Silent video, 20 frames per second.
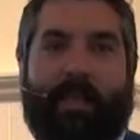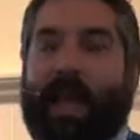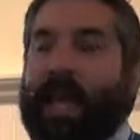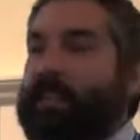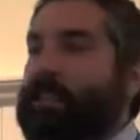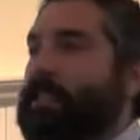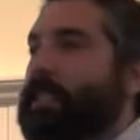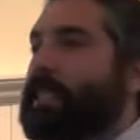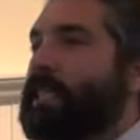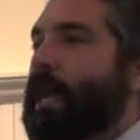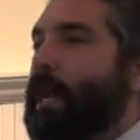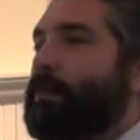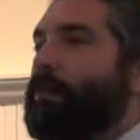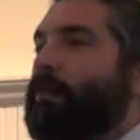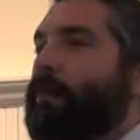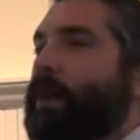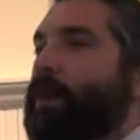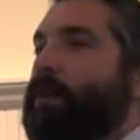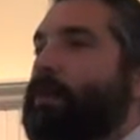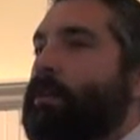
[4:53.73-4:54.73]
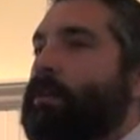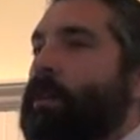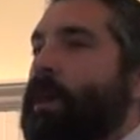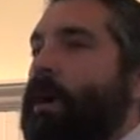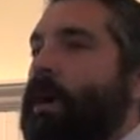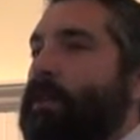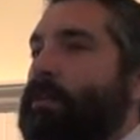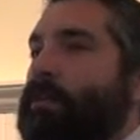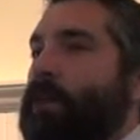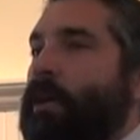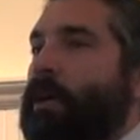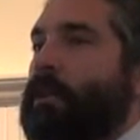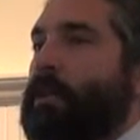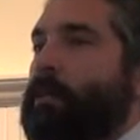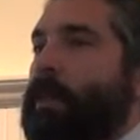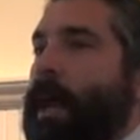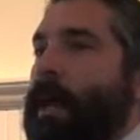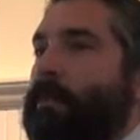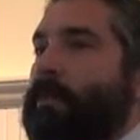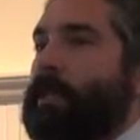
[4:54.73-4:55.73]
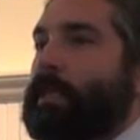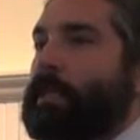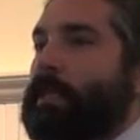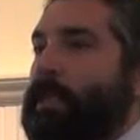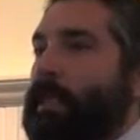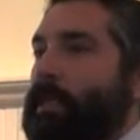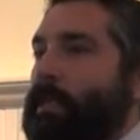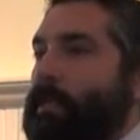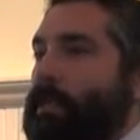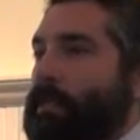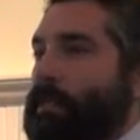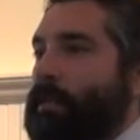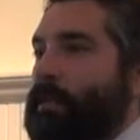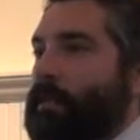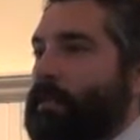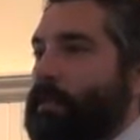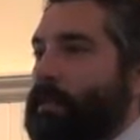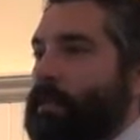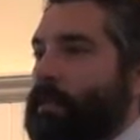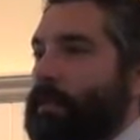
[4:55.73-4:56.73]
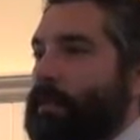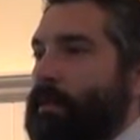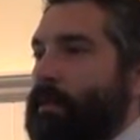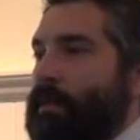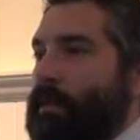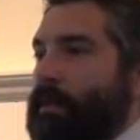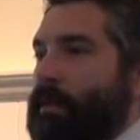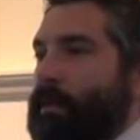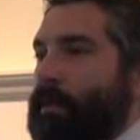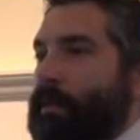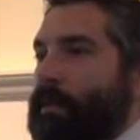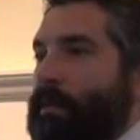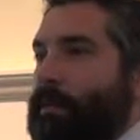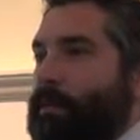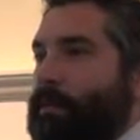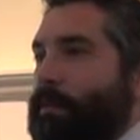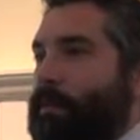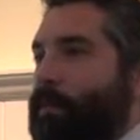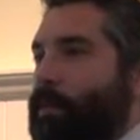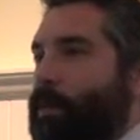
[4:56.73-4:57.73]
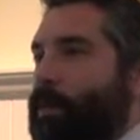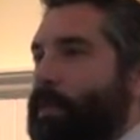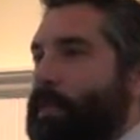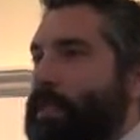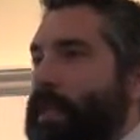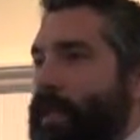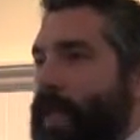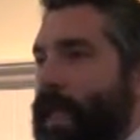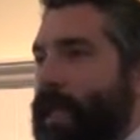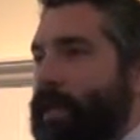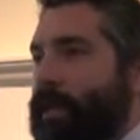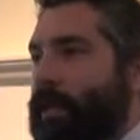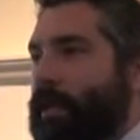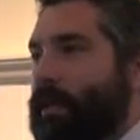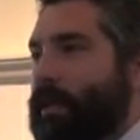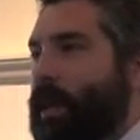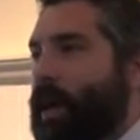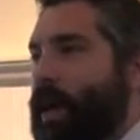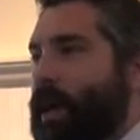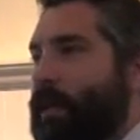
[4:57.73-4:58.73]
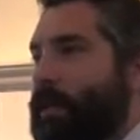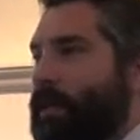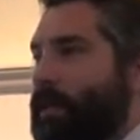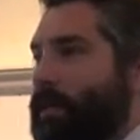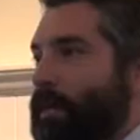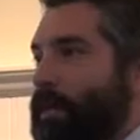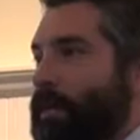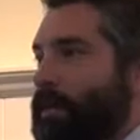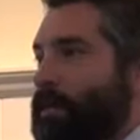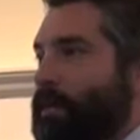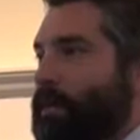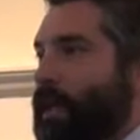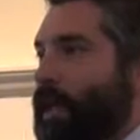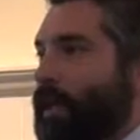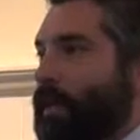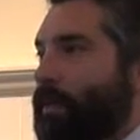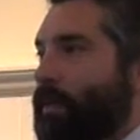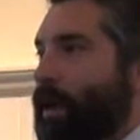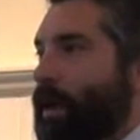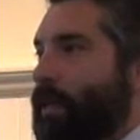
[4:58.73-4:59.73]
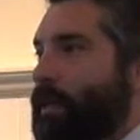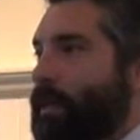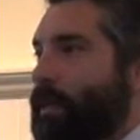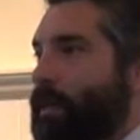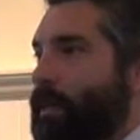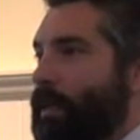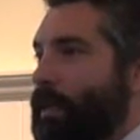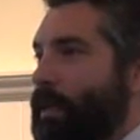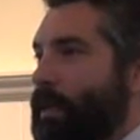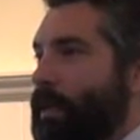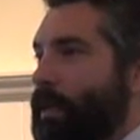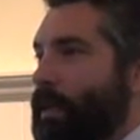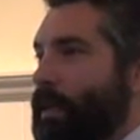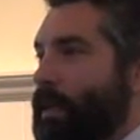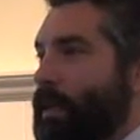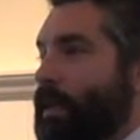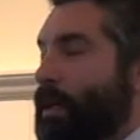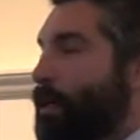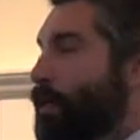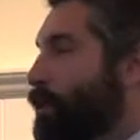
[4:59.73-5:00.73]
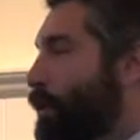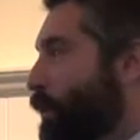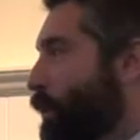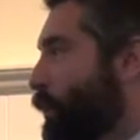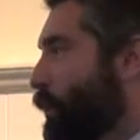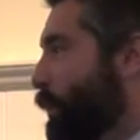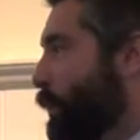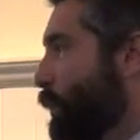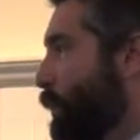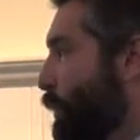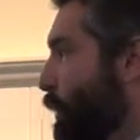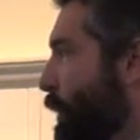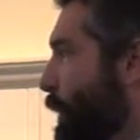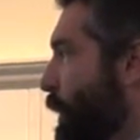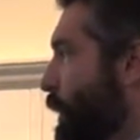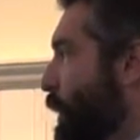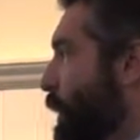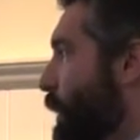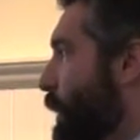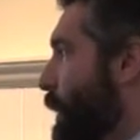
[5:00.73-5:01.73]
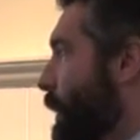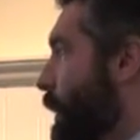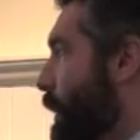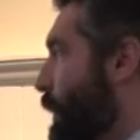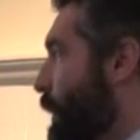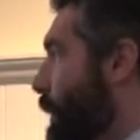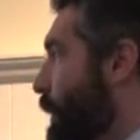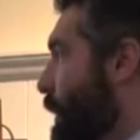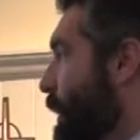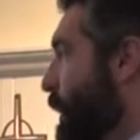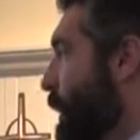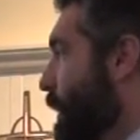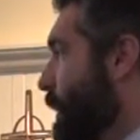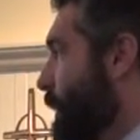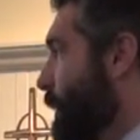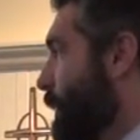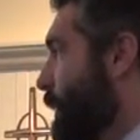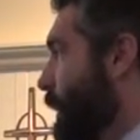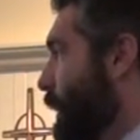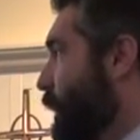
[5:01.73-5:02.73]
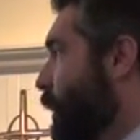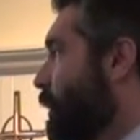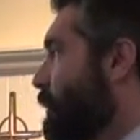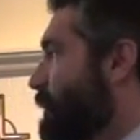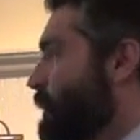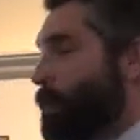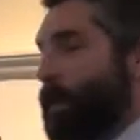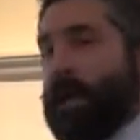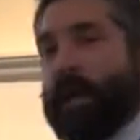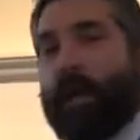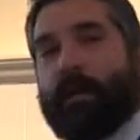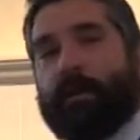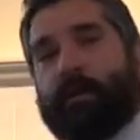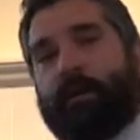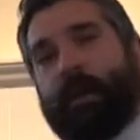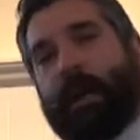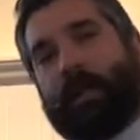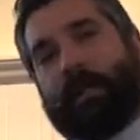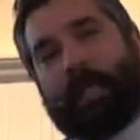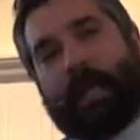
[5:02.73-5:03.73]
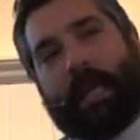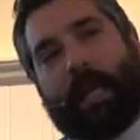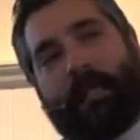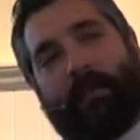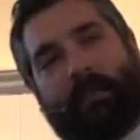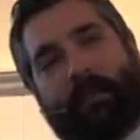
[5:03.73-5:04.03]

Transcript: That's the type of underdog John the Baptist is. But of course he had God on his side, right? So the ultimate underdog that